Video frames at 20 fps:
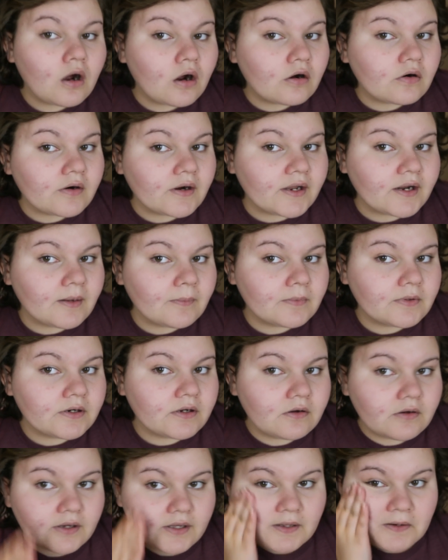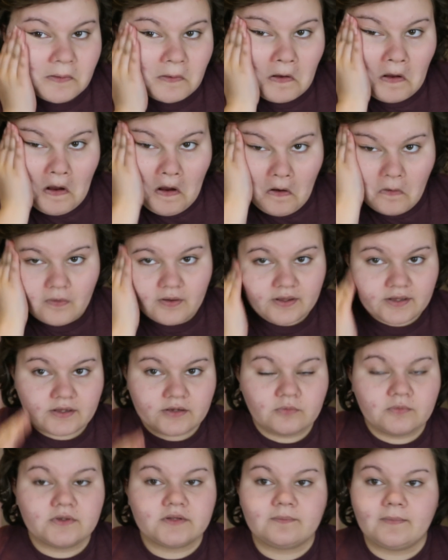Alright, I'm going to go ahead and go
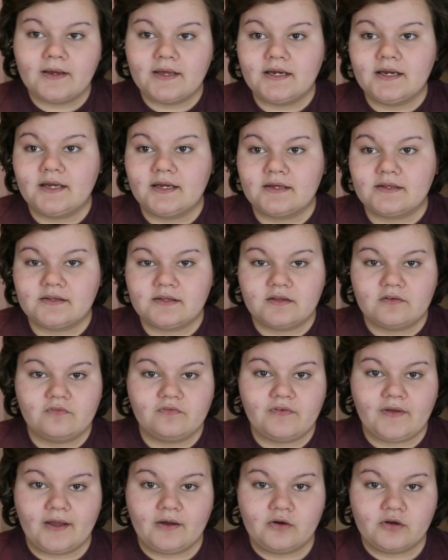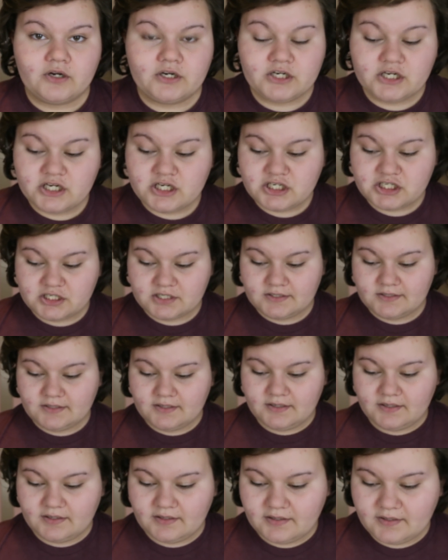in with my next foundation,
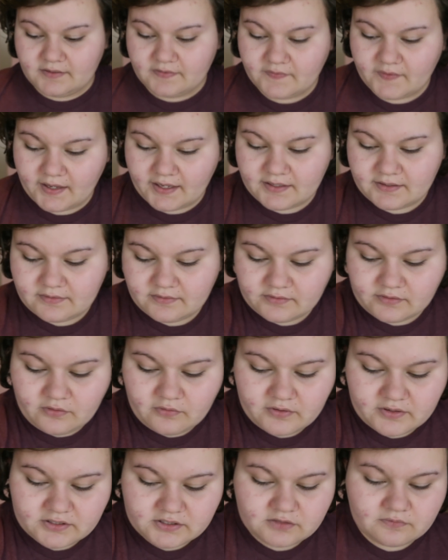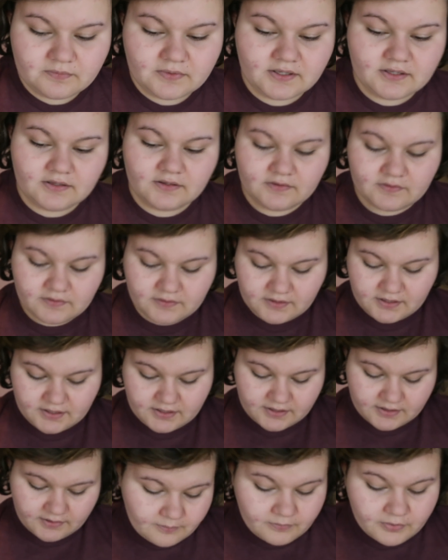and that is going to be
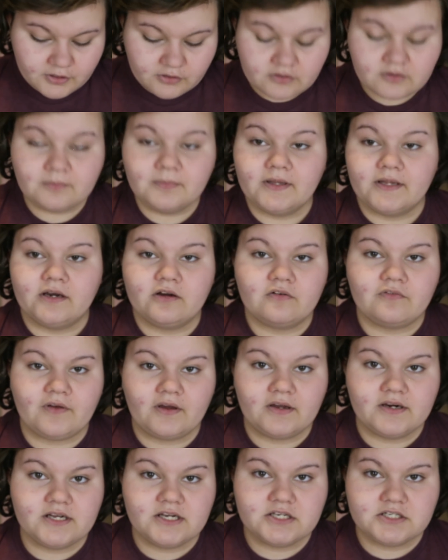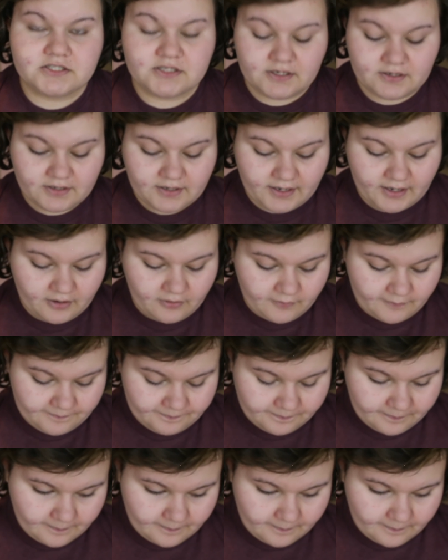the Beautyblender foundation. Now,